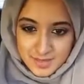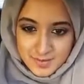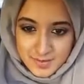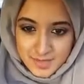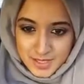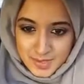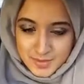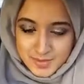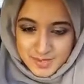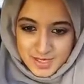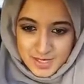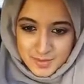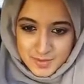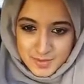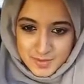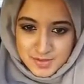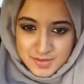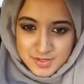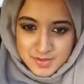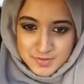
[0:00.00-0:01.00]
Walaikum salam,
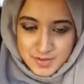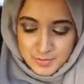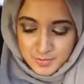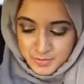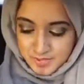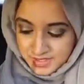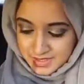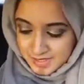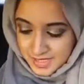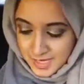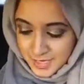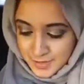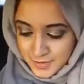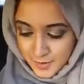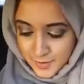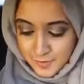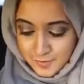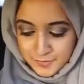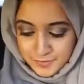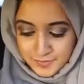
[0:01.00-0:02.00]
Yusuf. I'm going to sign
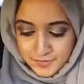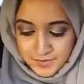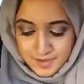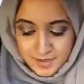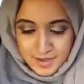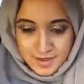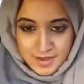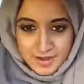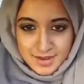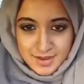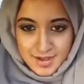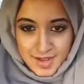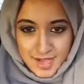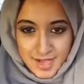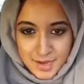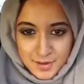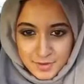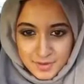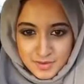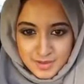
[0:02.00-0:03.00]
off
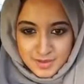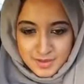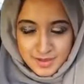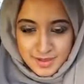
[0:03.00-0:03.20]
now.